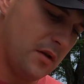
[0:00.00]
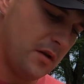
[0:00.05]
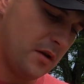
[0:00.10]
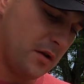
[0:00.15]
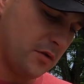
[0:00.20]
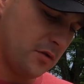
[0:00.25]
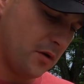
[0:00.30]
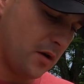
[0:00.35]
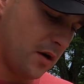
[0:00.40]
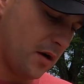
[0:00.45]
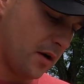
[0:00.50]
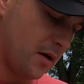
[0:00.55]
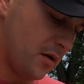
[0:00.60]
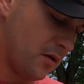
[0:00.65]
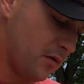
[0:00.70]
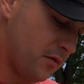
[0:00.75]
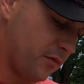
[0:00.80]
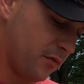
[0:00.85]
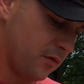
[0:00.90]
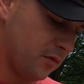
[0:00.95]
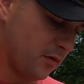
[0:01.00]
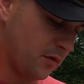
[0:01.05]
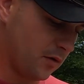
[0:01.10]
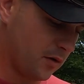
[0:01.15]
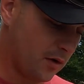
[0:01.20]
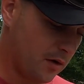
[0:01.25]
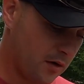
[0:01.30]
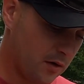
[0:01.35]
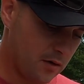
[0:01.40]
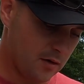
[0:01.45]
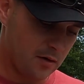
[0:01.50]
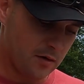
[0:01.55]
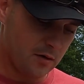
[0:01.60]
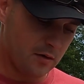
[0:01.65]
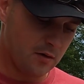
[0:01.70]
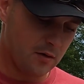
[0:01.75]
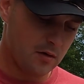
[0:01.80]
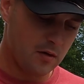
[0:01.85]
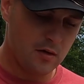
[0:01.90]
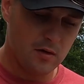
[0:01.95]
and dry it off real good here.
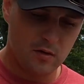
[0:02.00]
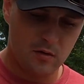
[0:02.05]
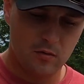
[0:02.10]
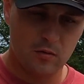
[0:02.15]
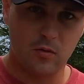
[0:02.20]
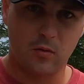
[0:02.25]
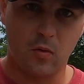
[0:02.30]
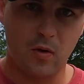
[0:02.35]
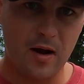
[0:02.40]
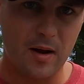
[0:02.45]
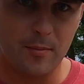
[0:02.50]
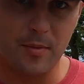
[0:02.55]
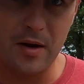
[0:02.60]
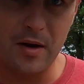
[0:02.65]
You want to wipe